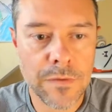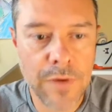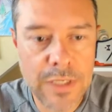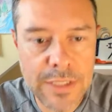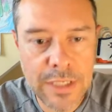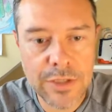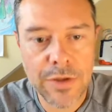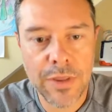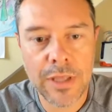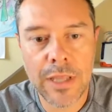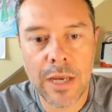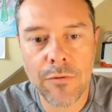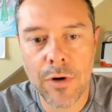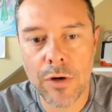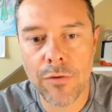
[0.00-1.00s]
Vice said, "Do you
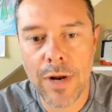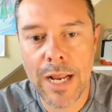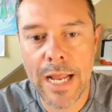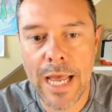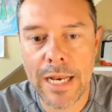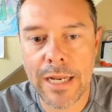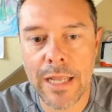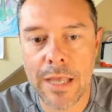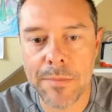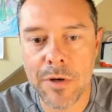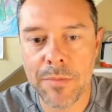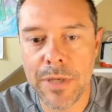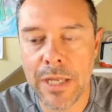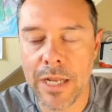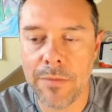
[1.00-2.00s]
think they regret adding
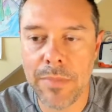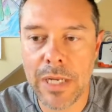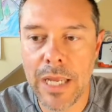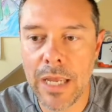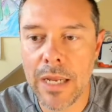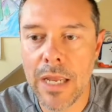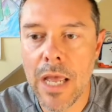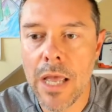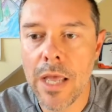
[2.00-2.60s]
MLB and NBA?"